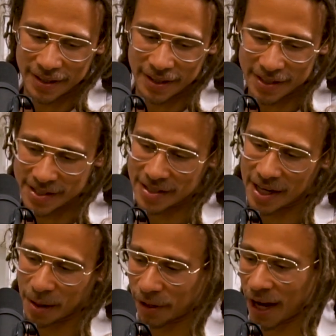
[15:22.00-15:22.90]

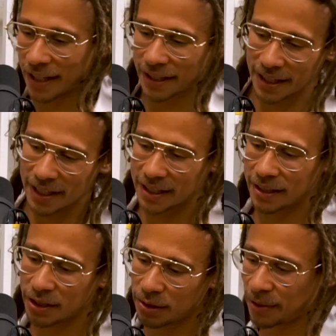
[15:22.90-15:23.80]
I'm kind of getting
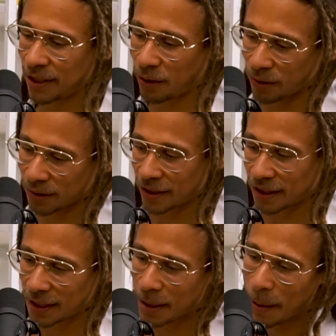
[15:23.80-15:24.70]
a little bit
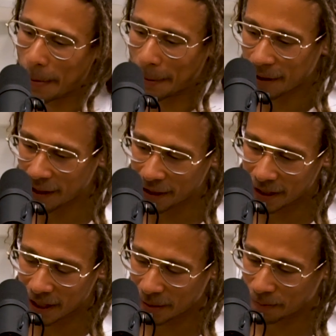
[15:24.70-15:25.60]
older.
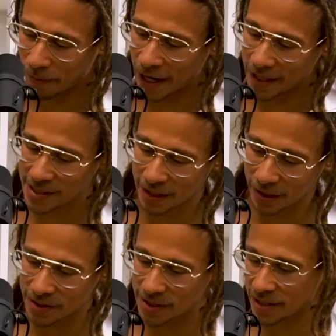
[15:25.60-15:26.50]
My
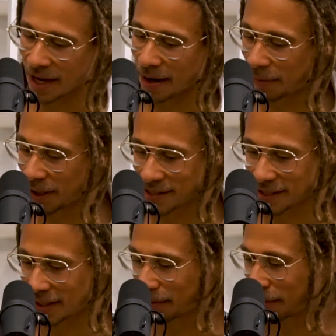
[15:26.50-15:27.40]
ACL just got
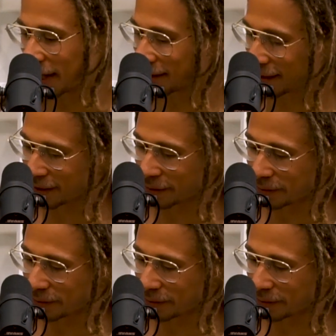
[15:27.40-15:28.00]
busted. I'm about to get it